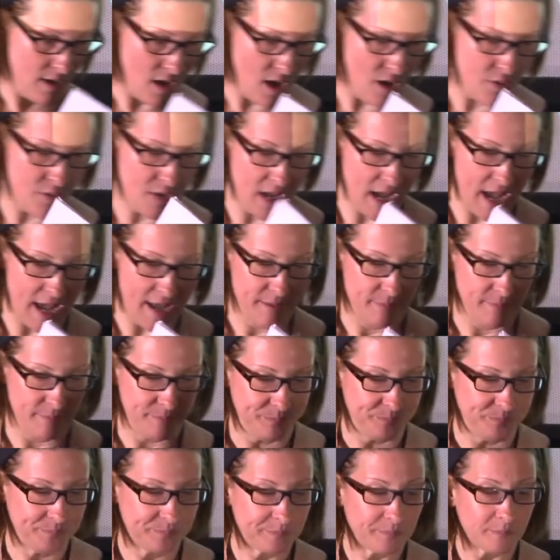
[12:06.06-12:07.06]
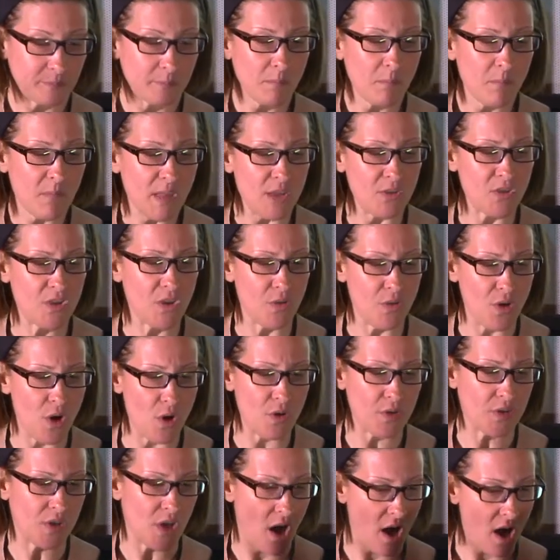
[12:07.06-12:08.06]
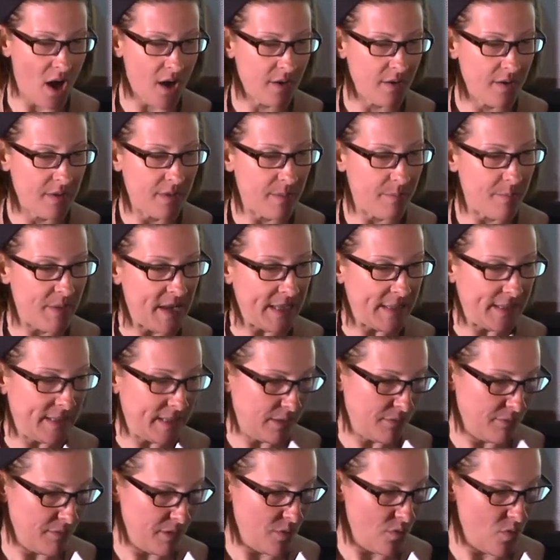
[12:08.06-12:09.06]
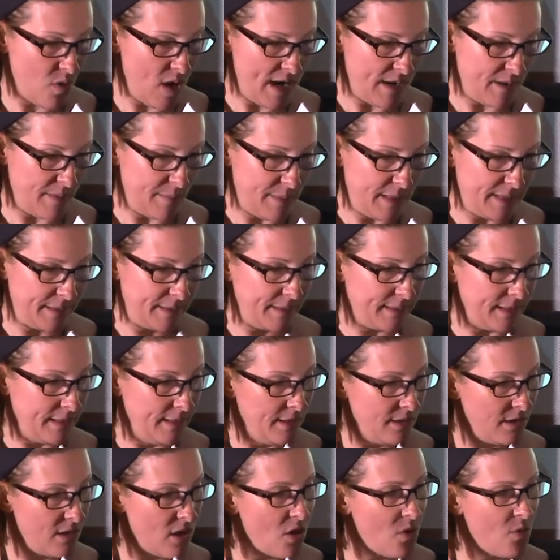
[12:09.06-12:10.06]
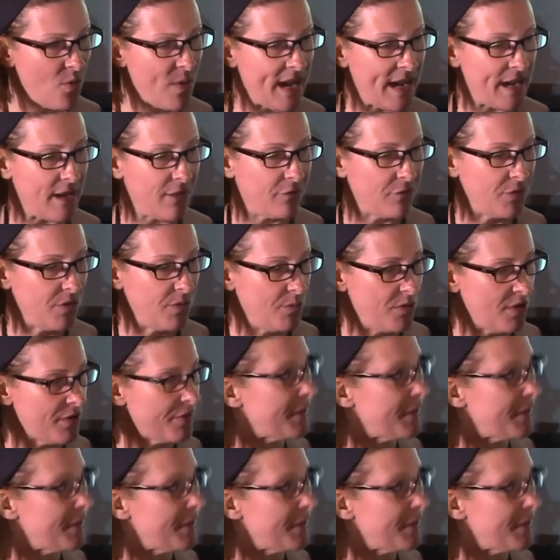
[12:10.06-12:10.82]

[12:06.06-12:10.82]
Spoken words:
Okay, so those are the basic requirements. Oh wait, a few more